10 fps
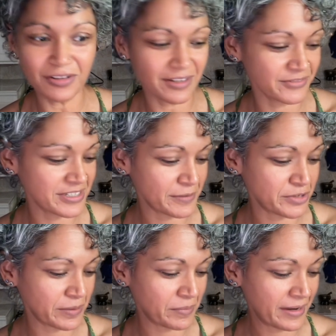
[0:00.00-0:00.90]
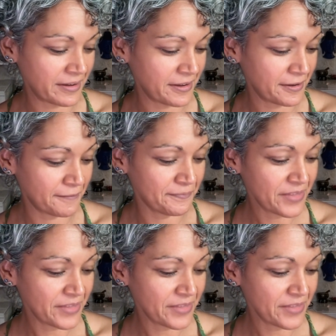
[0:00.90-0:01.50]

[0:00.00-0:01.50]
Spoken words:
of the subject matter here.